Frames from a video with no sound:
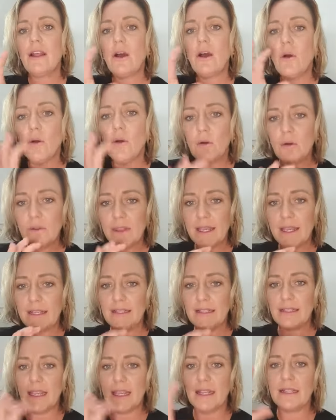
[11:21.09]
All
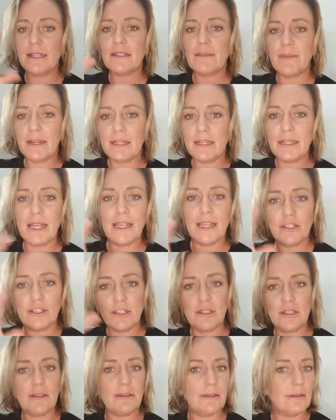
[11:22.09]
these things, the
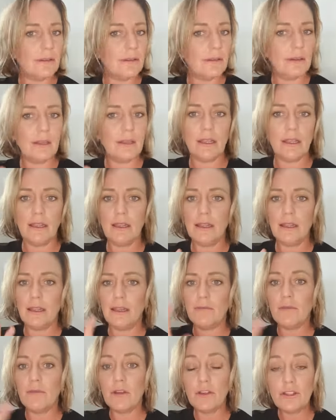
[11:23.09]
meditation, the
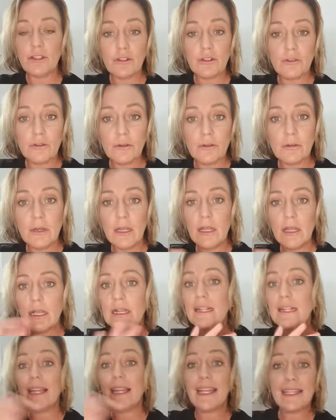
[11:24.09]
emotional
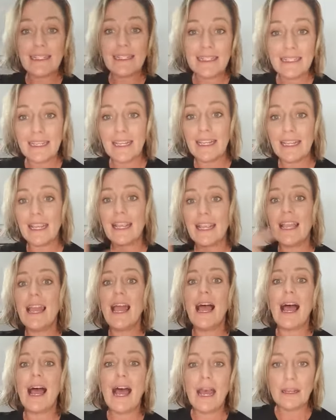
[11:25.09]
cleansing,
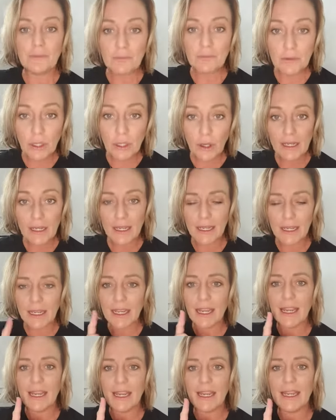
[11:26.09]
unblocking,
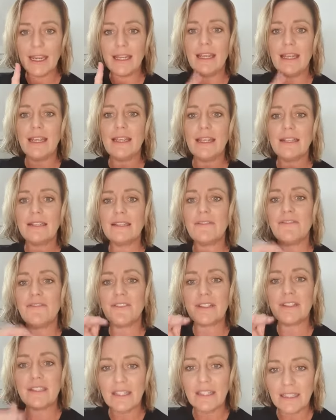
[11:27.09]
it is
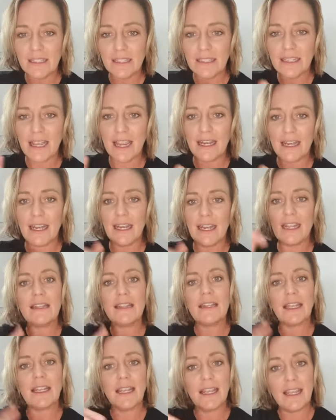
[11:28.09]
facilitating
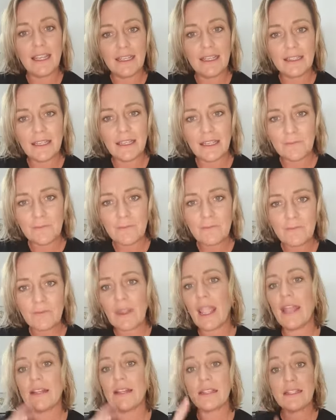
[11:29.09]
the healing
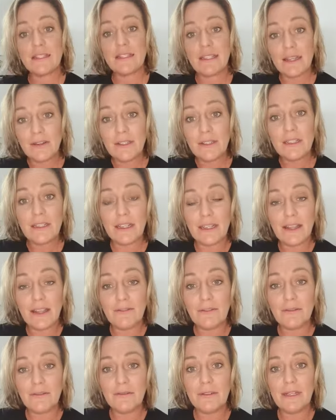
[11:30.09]
at a cellular
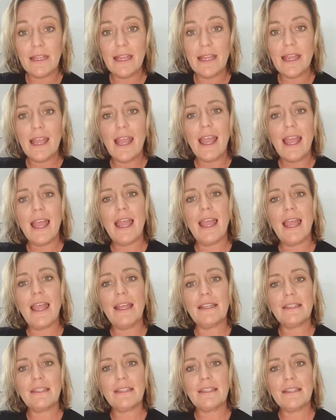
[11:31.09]
level,
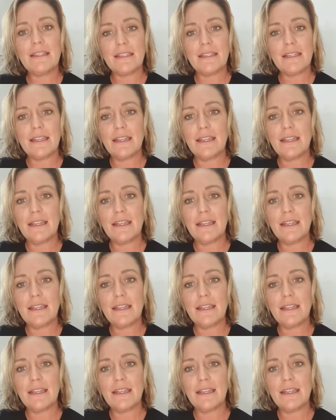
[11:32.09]
and